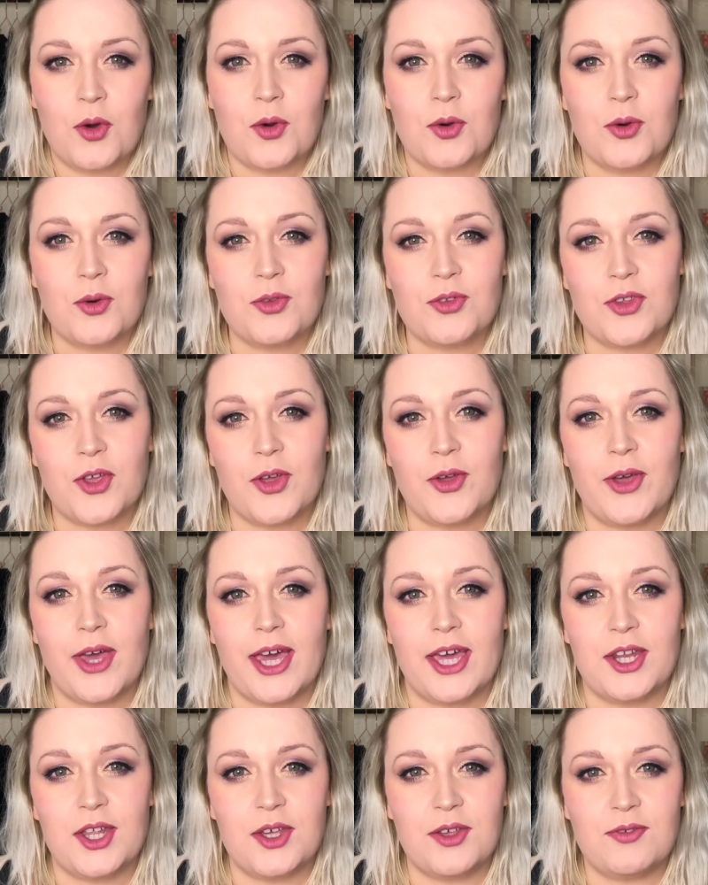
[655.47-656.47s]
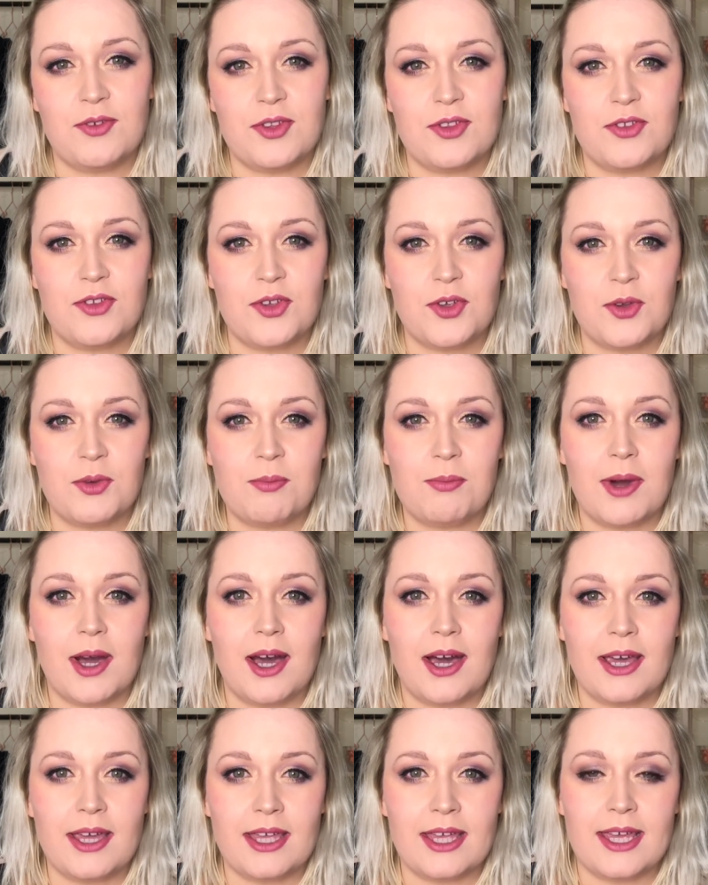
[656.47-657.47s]
Also, head over to
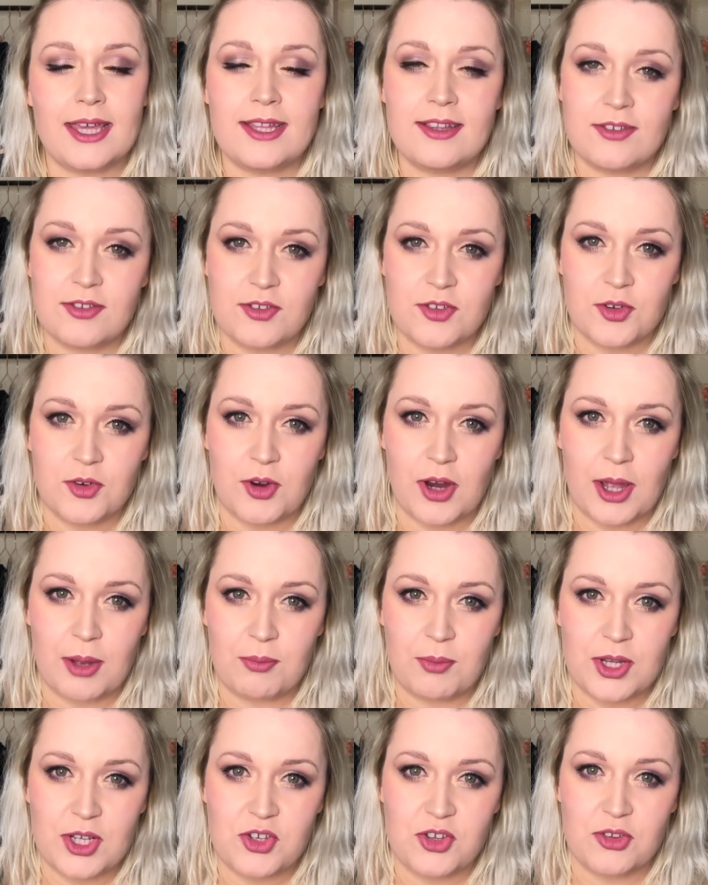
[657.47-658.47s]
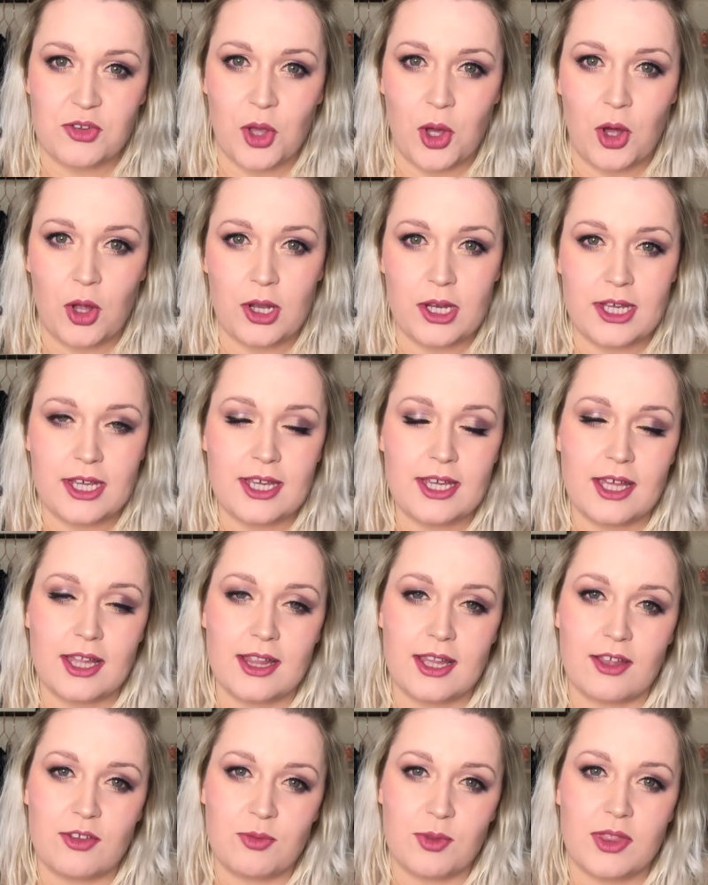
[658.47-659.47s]
my Instagram, which is Holly,
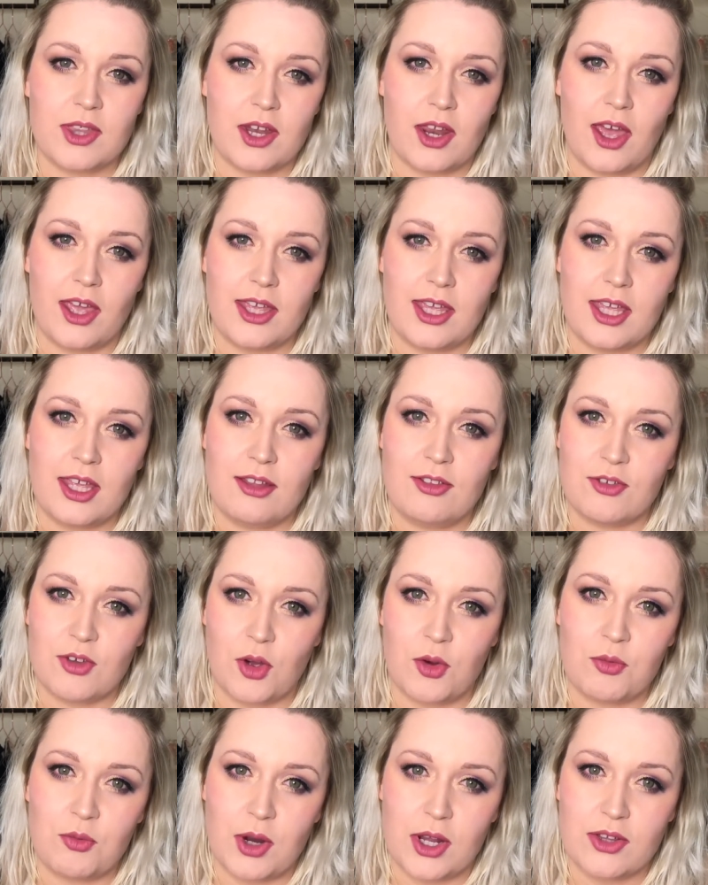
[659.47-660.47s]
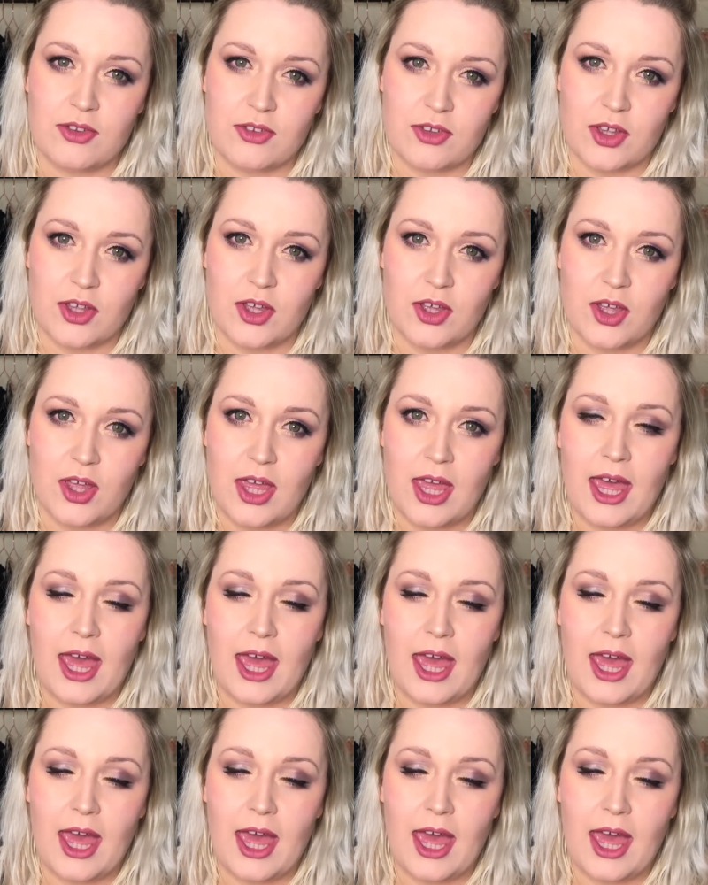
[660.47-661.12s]
and that's with an IE.rutter,